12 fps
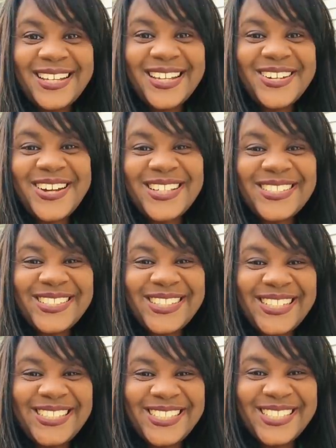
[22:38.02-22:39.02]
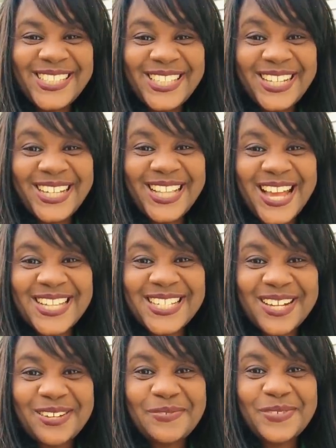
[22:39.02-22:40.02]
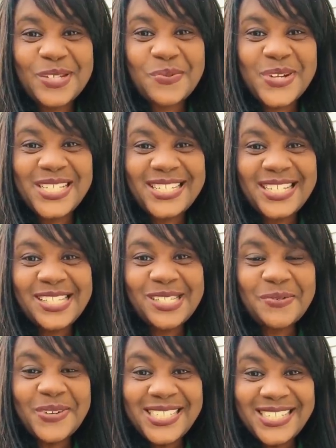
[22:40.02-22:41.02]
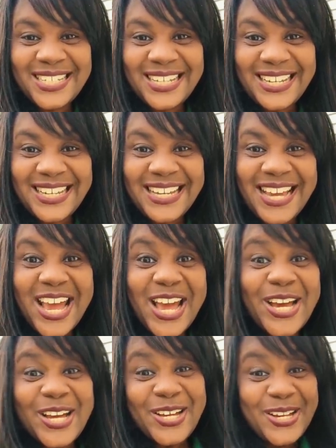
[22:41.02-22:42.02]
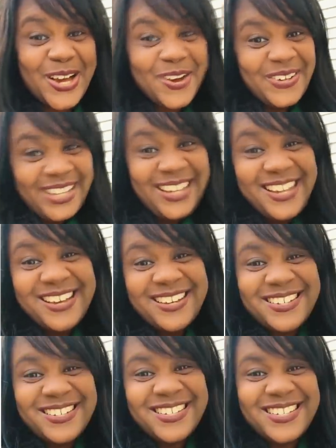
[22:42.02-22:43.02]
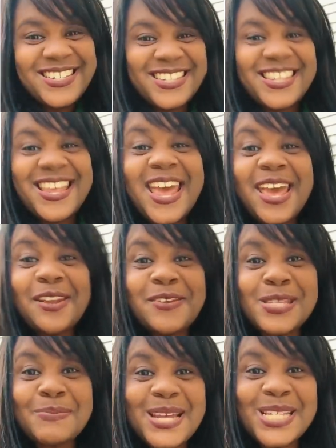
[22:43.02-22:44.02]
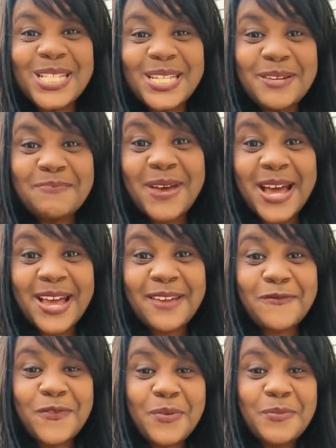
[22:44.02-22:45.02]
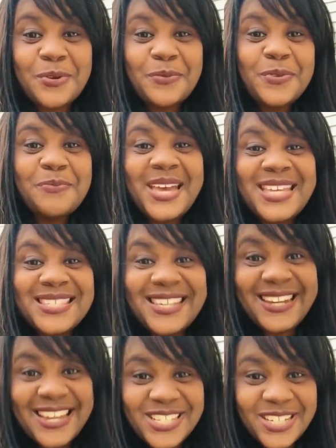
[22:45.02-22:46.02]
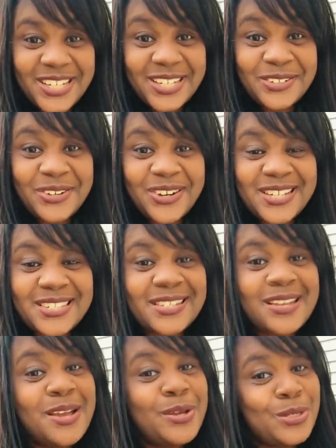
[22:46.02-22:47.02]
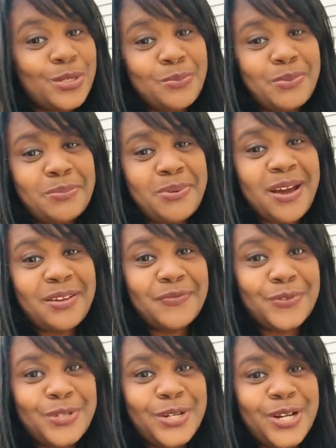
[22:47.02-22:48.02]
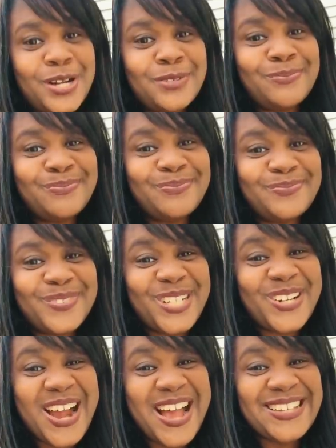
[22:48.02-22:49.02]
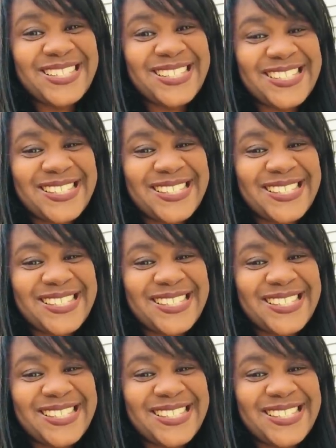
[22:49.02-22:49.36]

Congratulations to the class of 2020. Go Eagles! And especially my former roommate, Tanisha Gilchrist. Super proud of you, girl. Congrats.